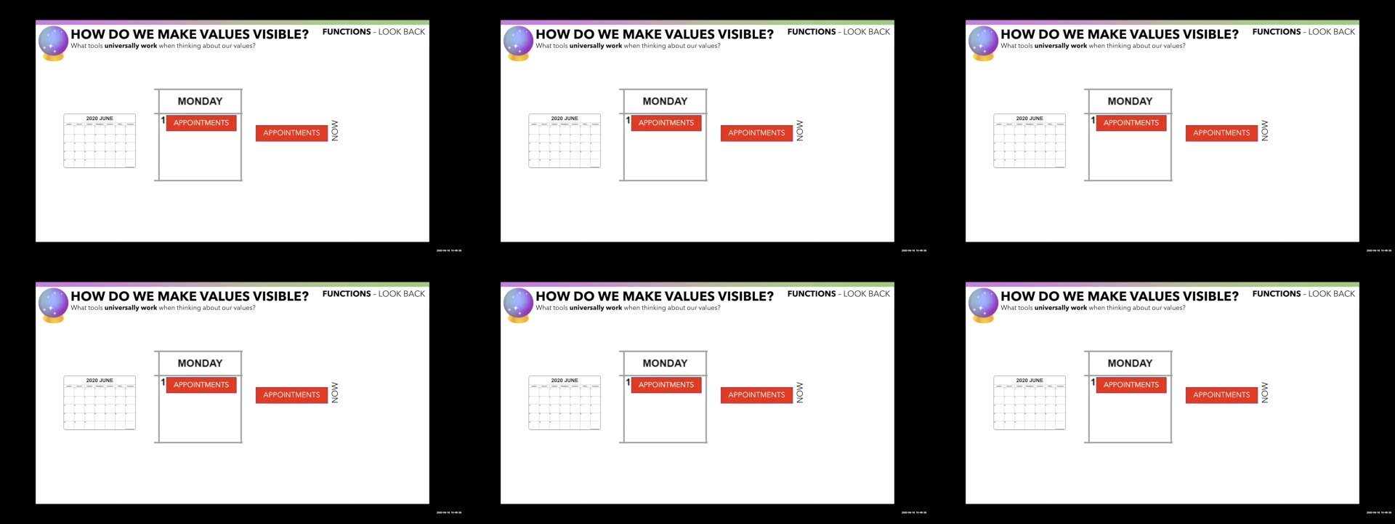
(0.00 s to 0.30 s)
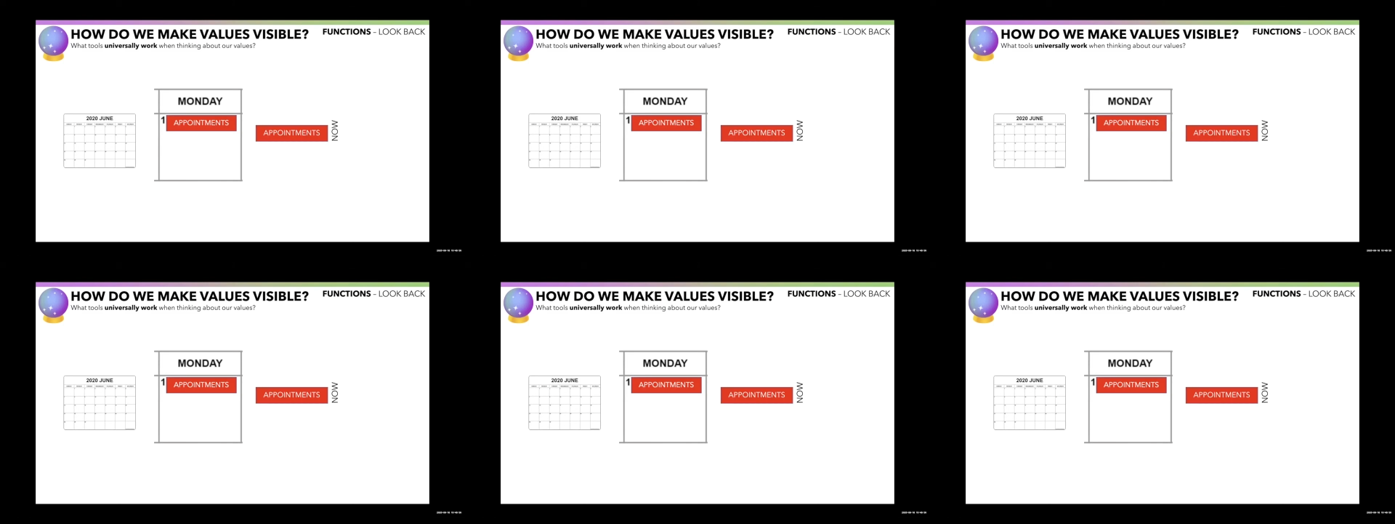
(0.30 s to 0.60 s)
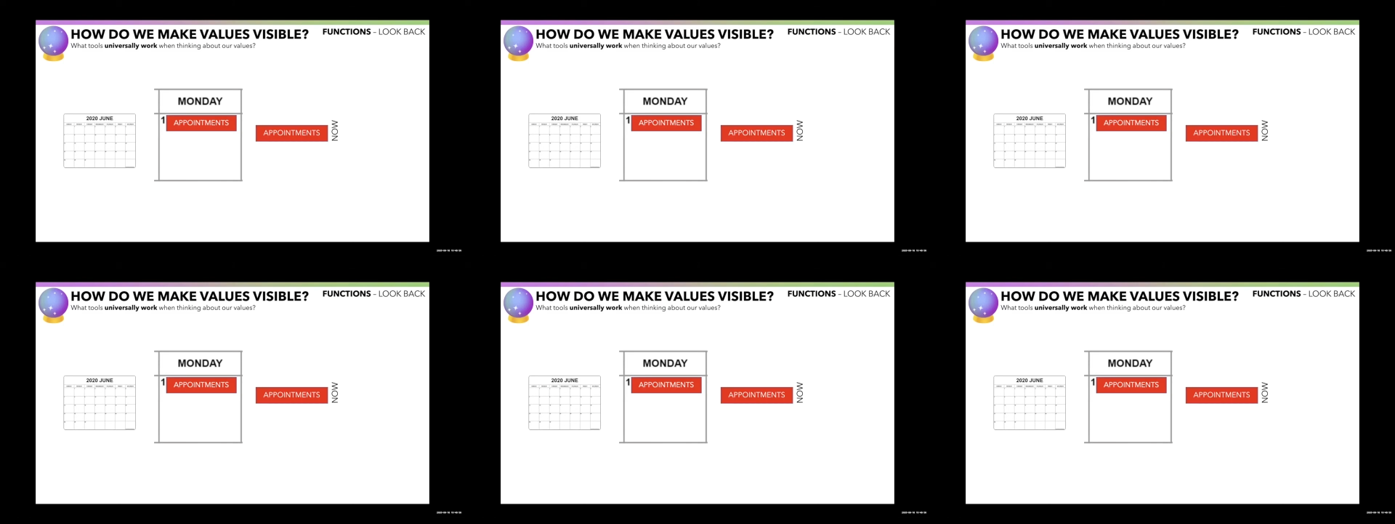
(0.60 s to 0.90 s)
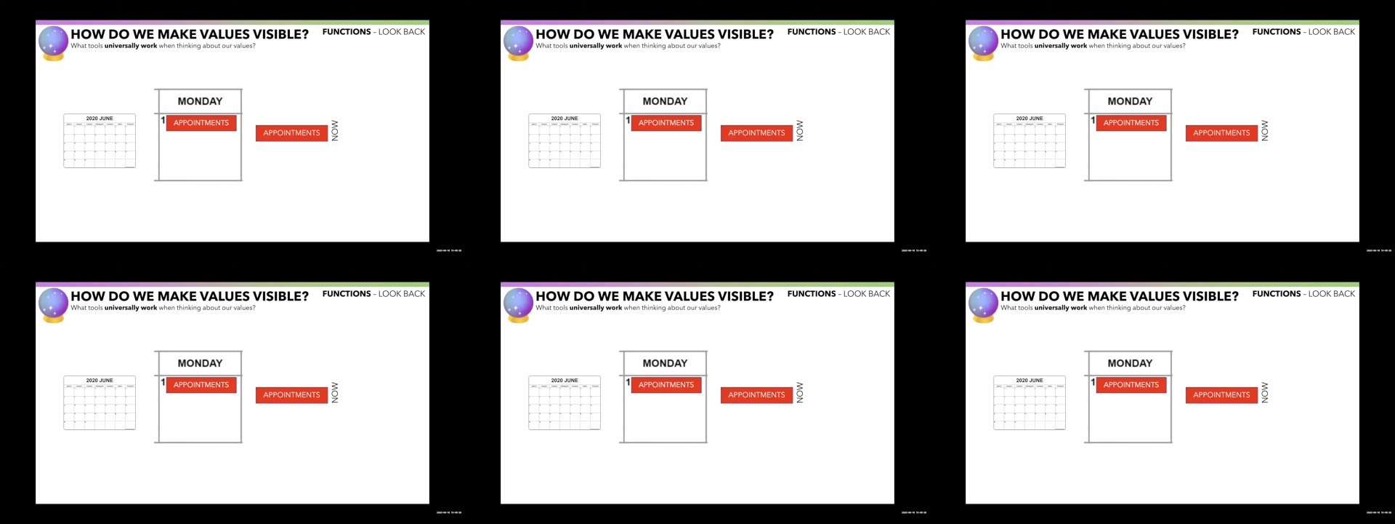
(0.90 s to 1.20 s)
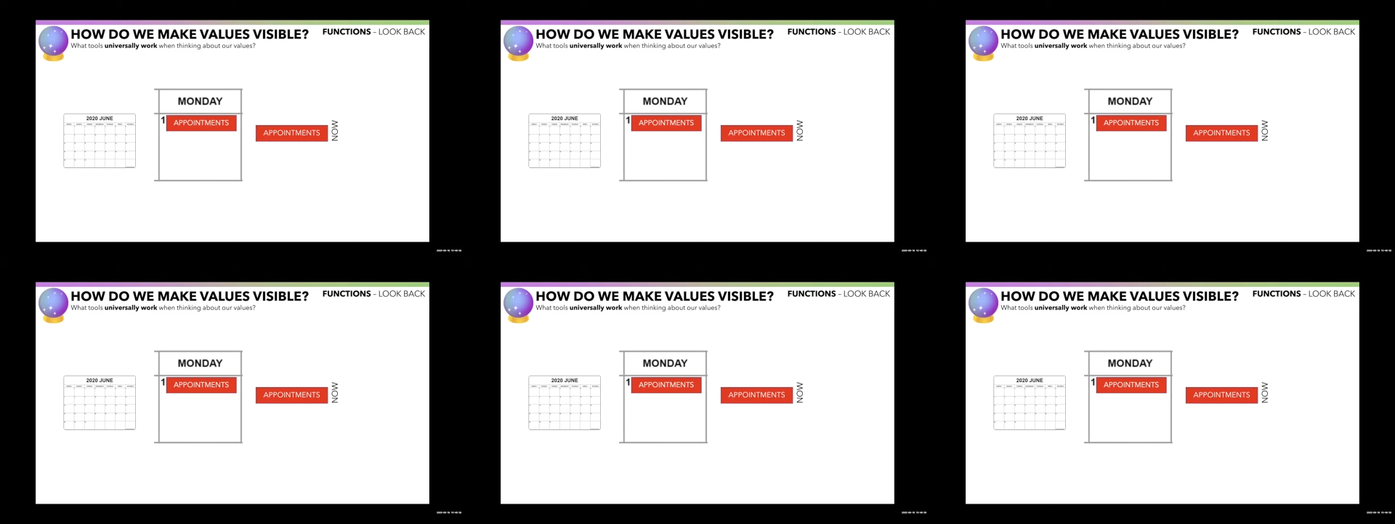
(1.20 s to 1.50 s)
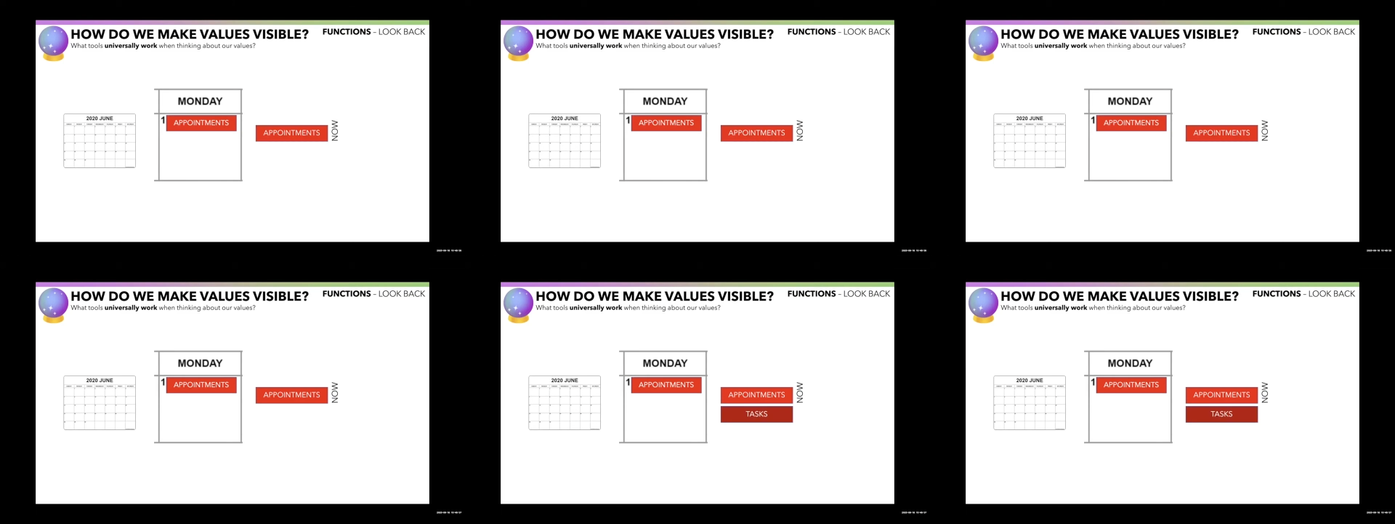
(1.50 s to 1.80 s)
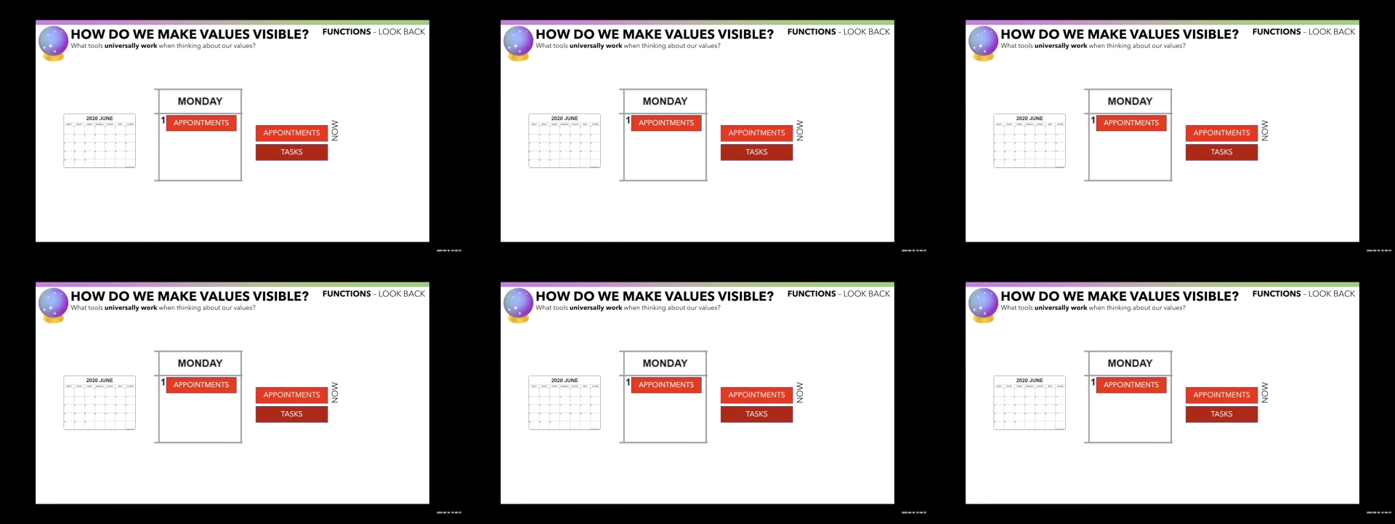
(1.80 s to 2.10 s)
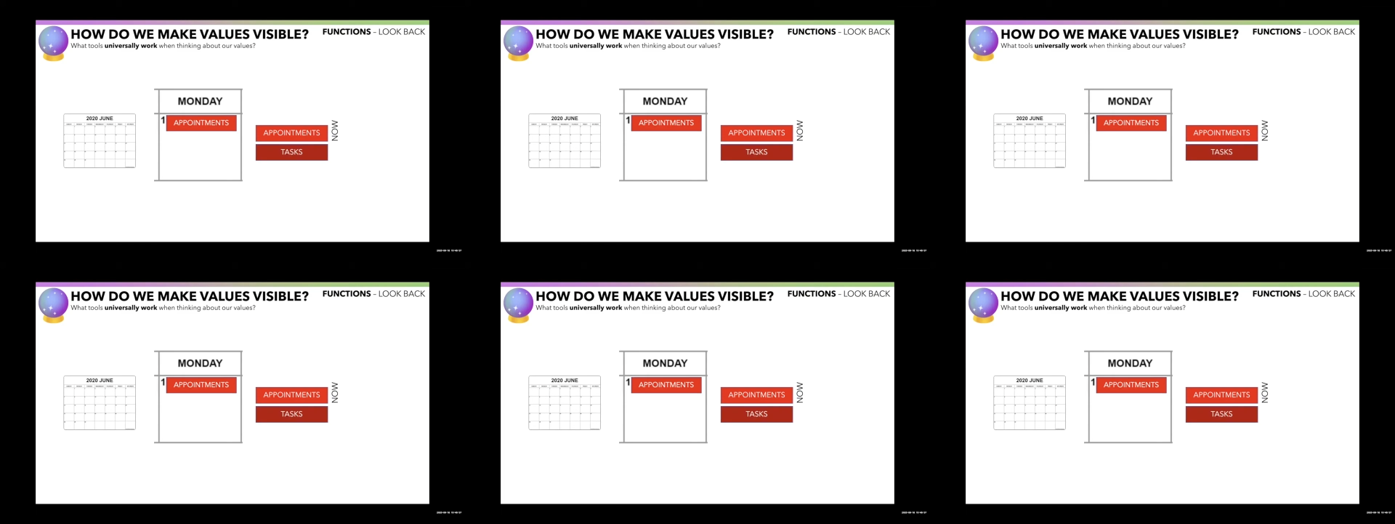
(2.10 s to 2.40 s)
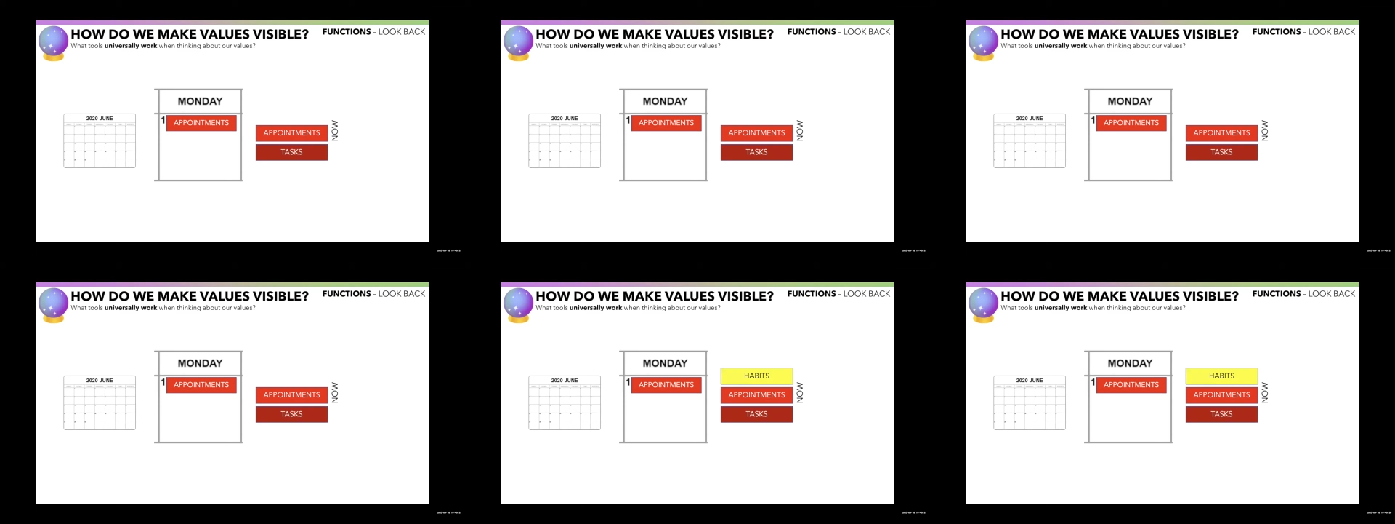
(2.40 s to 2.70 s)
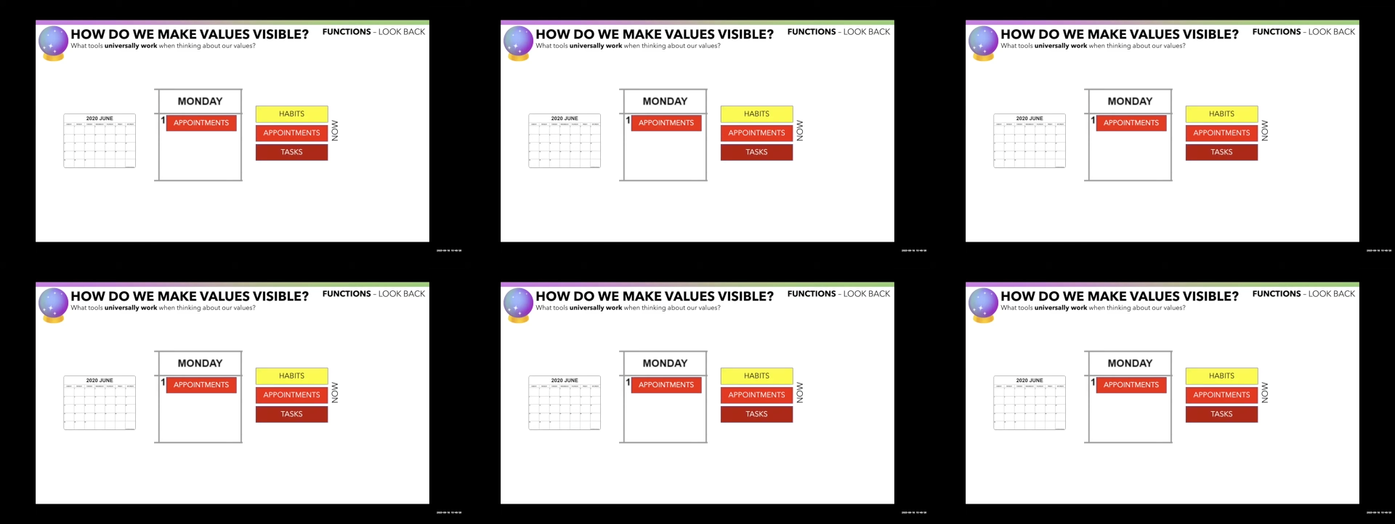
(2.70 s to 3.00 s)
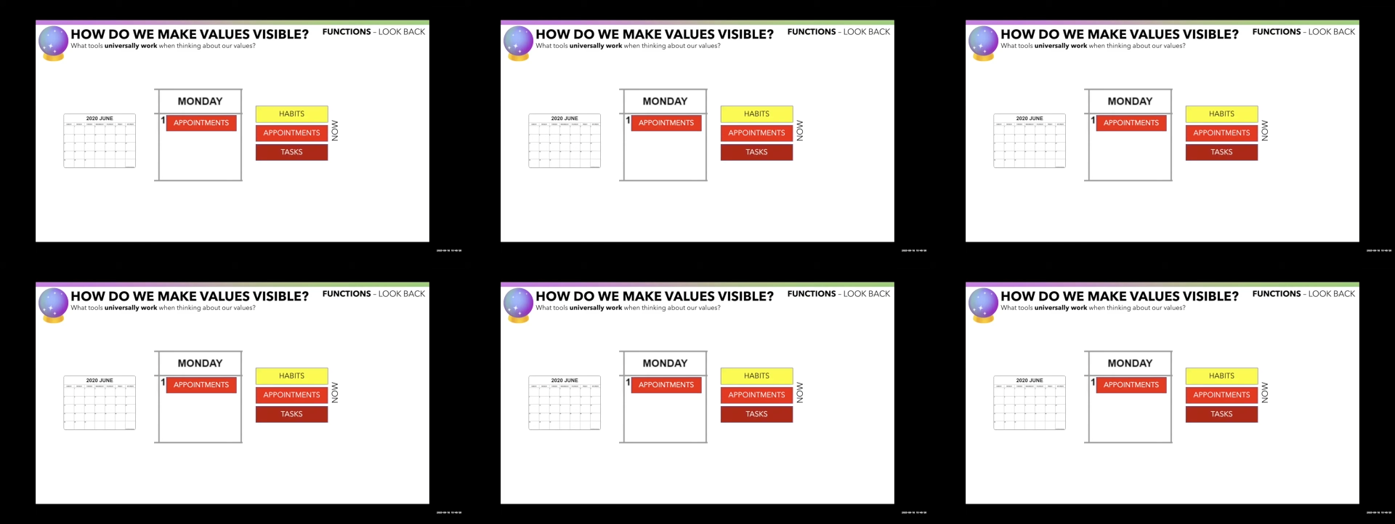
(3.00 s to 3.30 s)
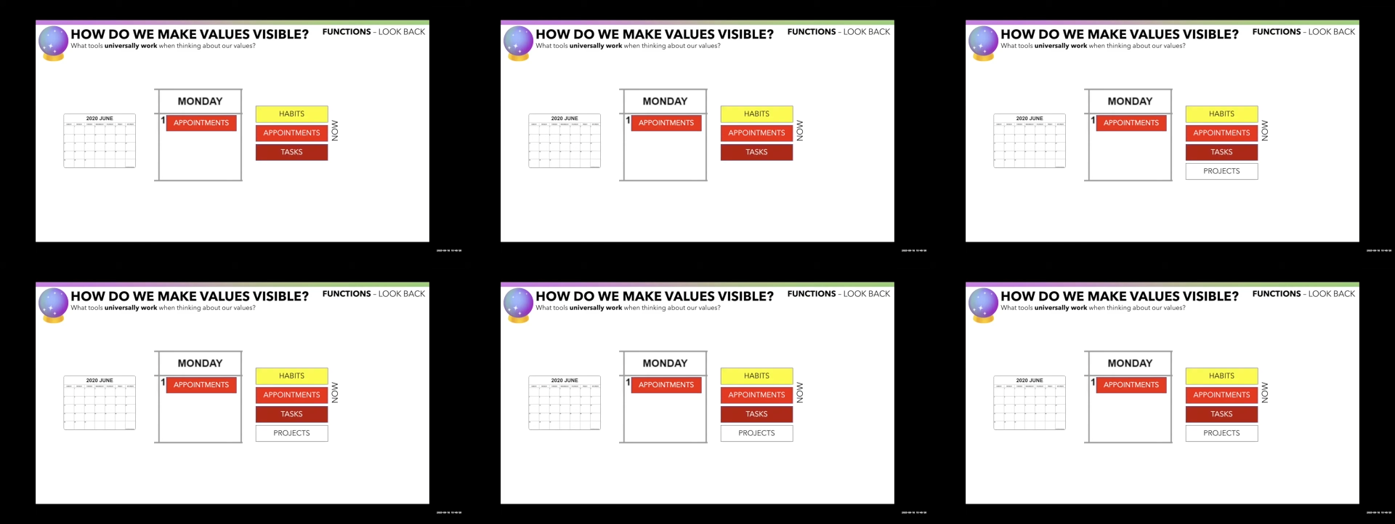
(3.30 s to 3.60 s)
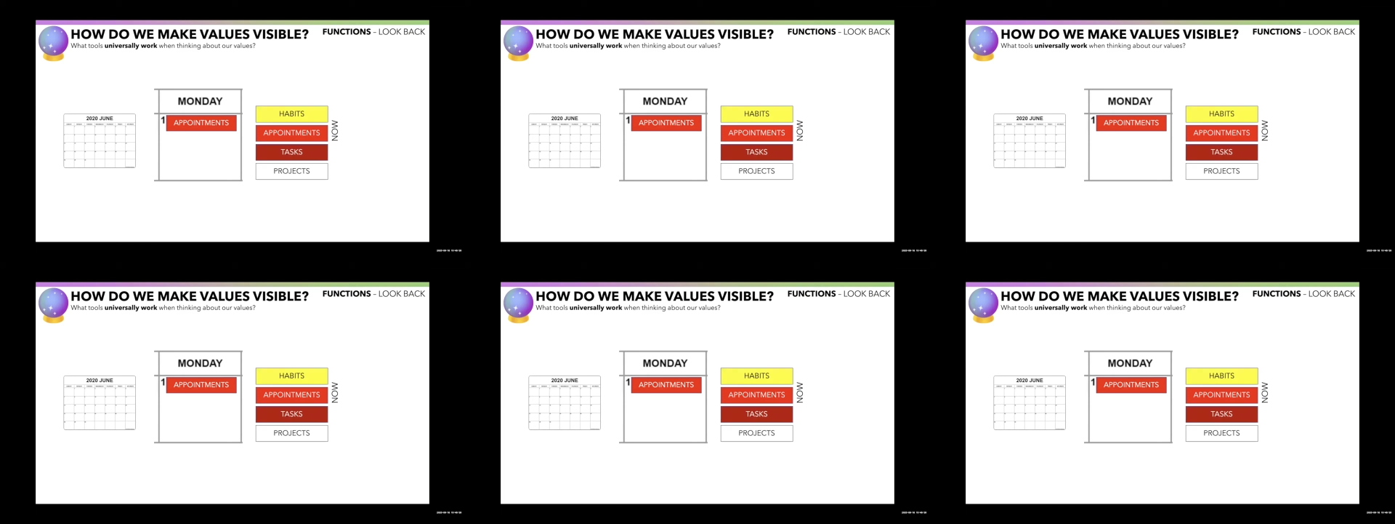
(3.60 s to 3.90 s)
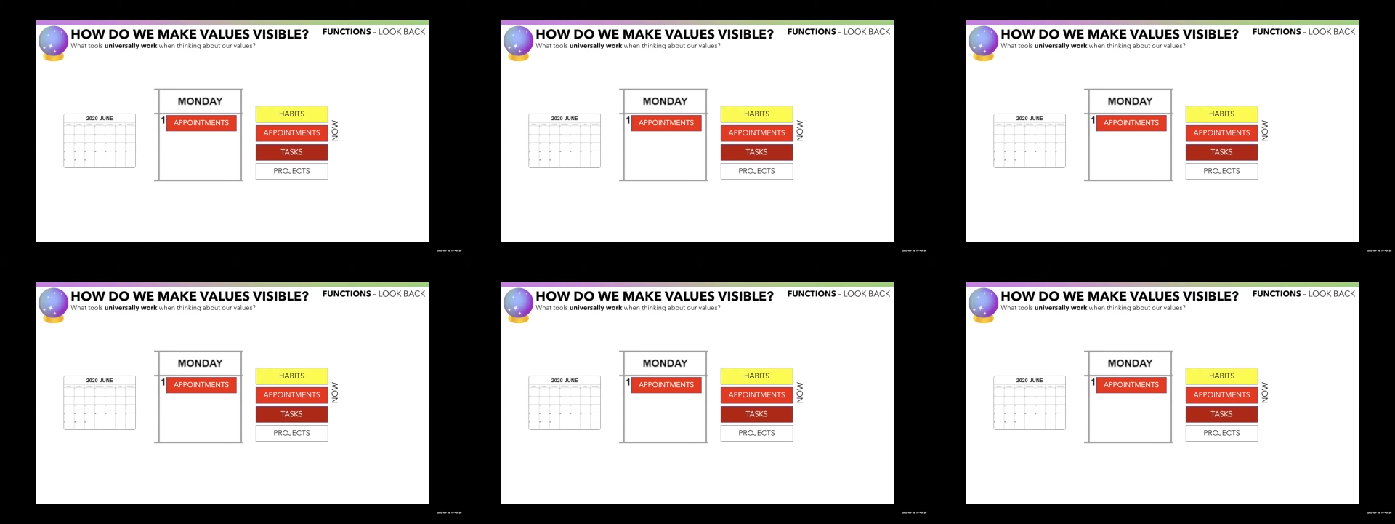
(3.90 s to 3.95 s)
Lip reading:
No face is visible, so there are no lips to read.